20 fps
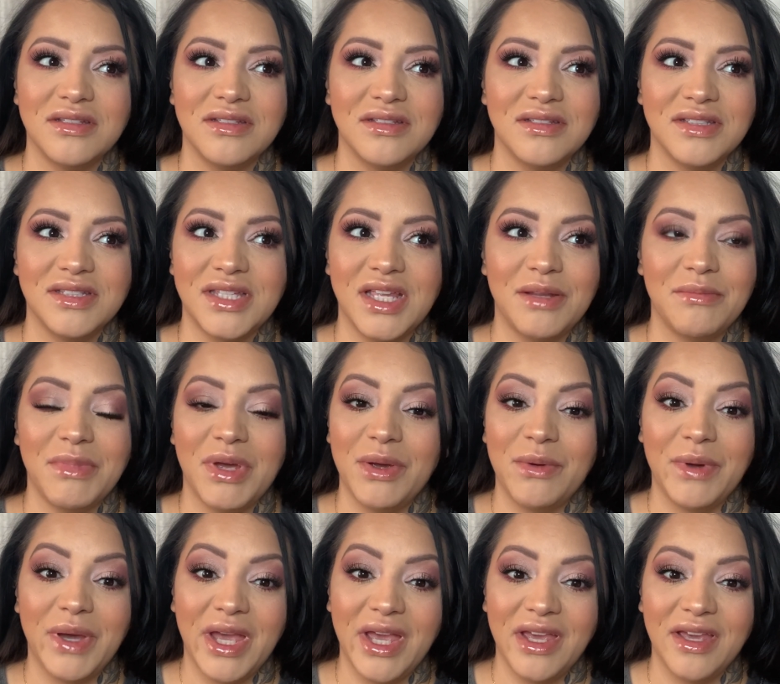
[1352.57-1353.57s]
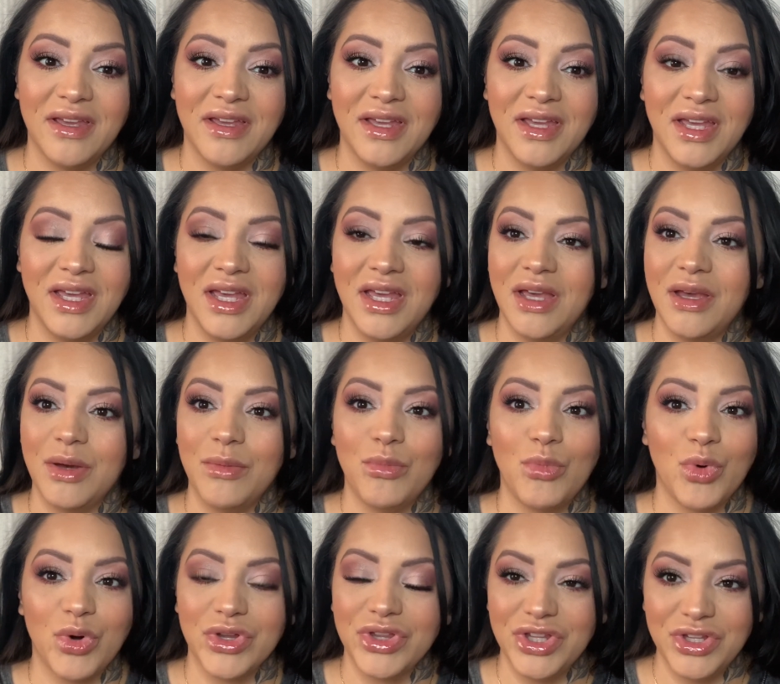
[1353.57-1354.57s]
send my way,
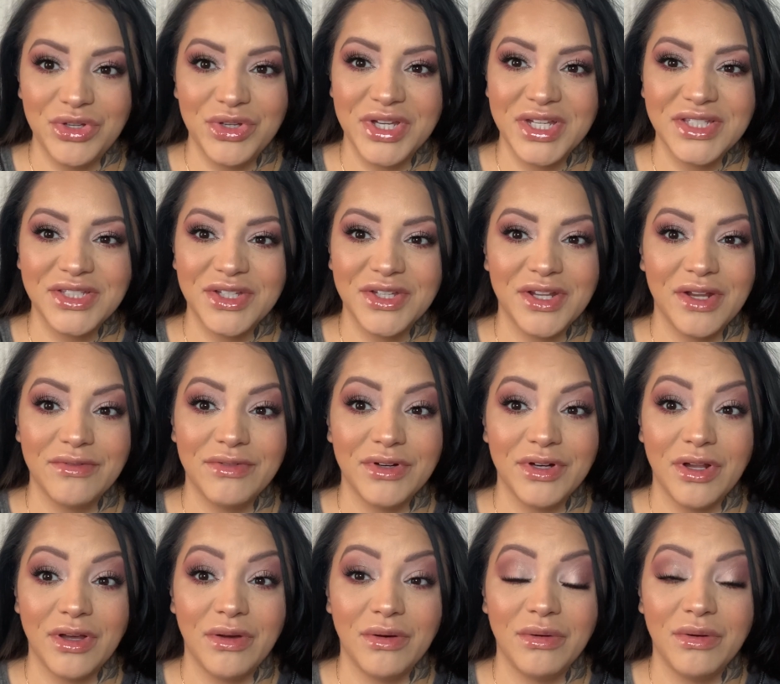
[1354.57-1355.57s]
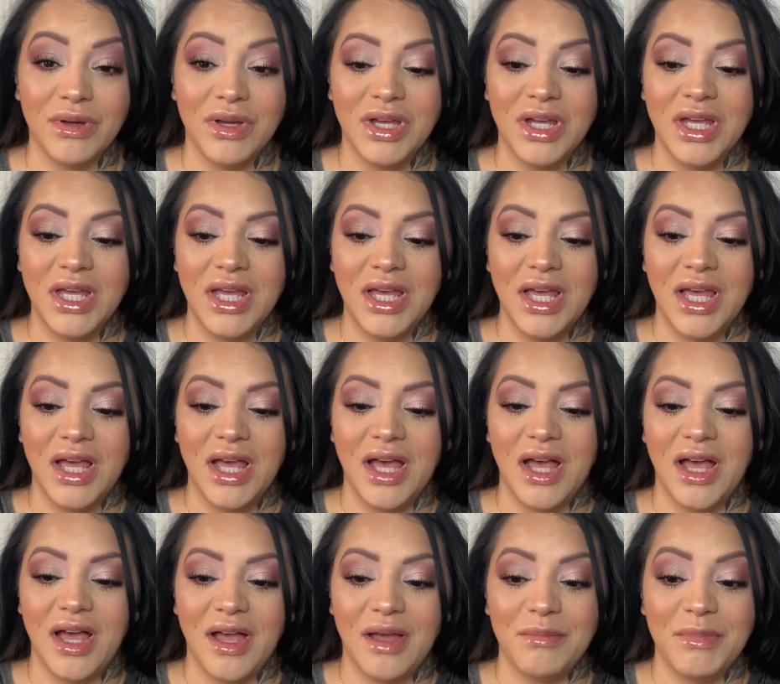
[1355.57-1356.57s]
more than you guys could ever know,
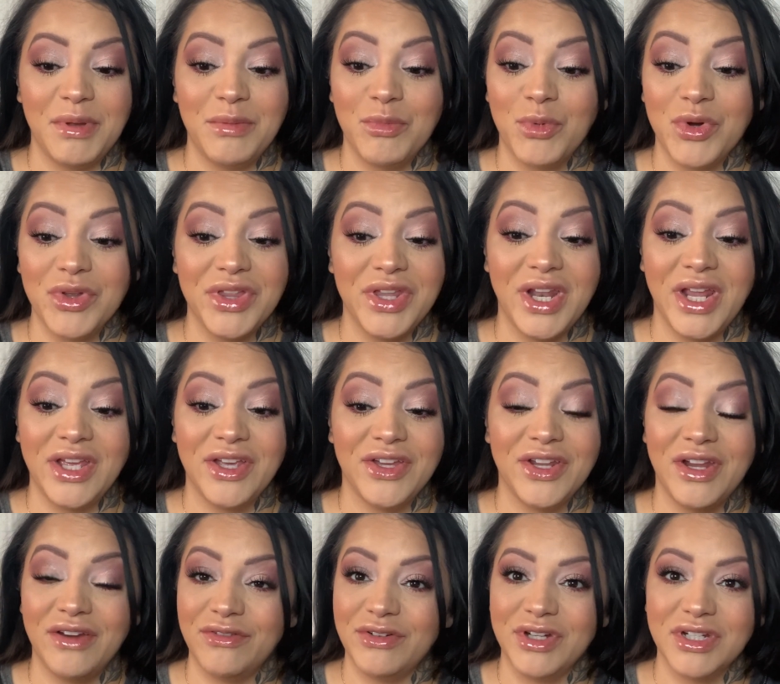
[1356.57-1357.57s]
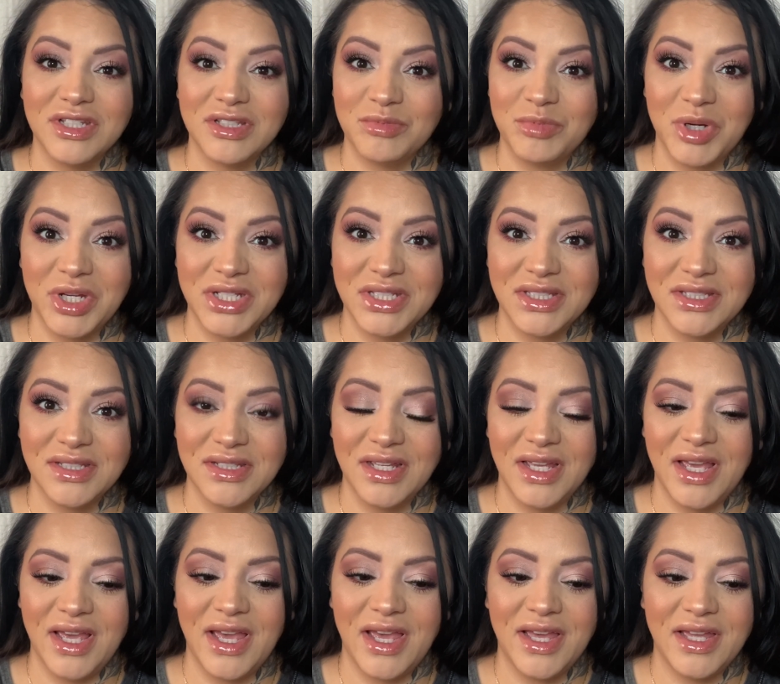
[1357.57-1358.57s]
and more than I could ever express.
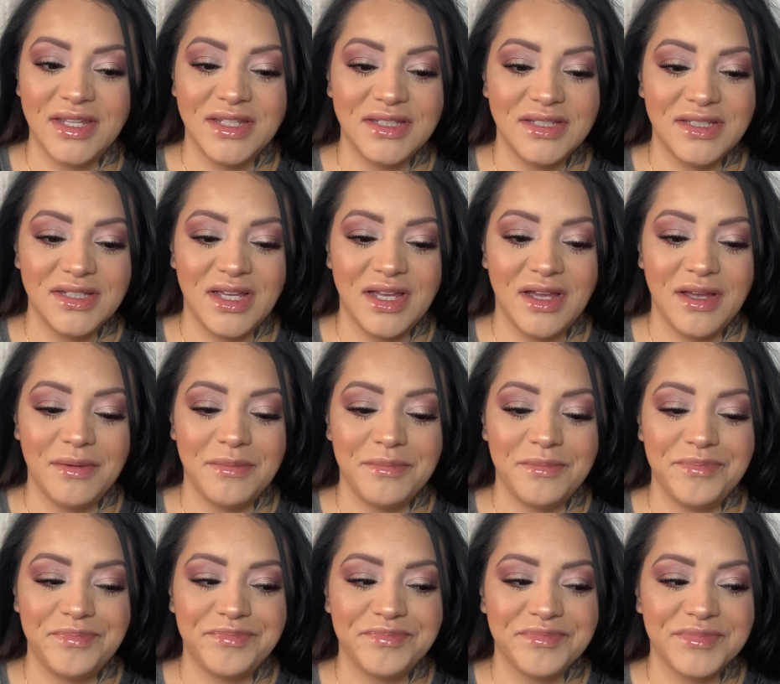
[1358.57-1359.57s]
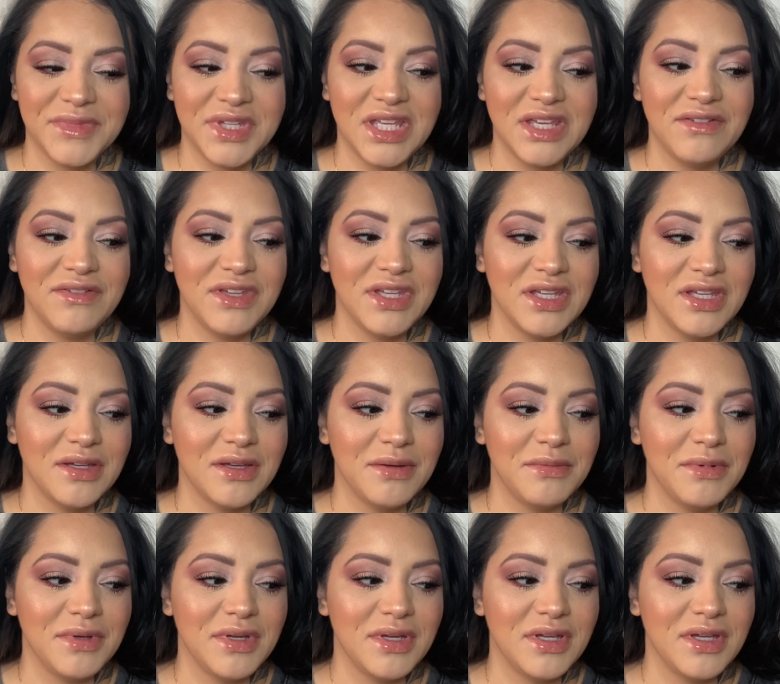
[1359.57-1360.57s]
And giving
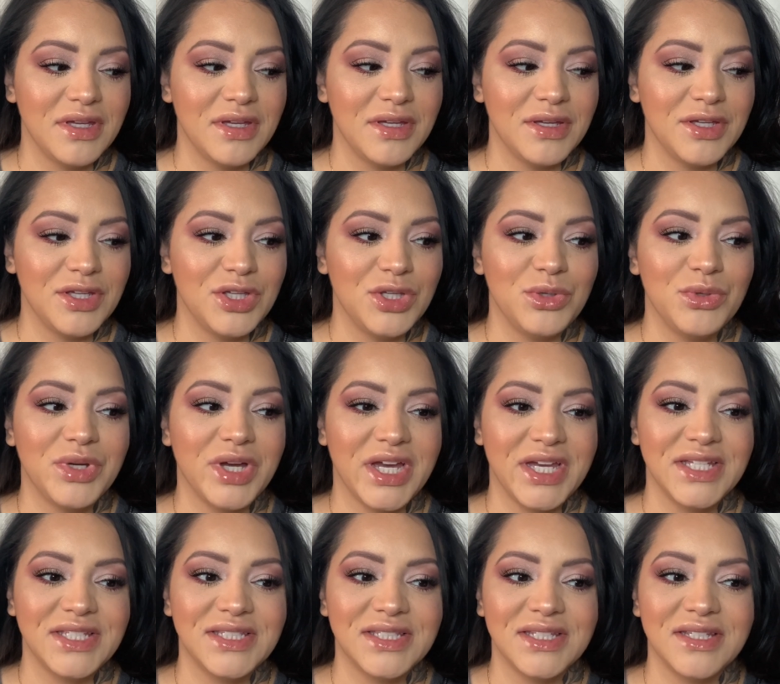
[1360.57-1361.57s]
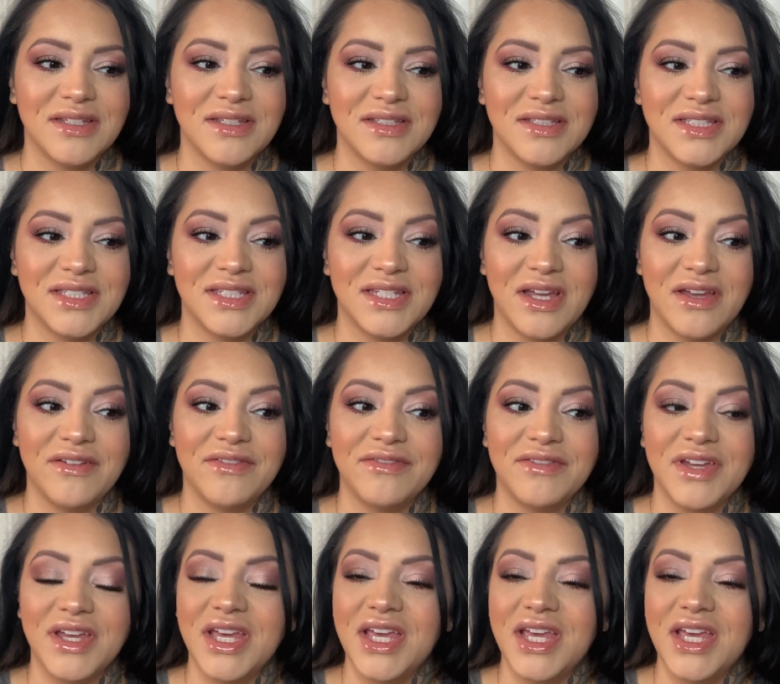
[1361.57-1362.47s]
you guys stuff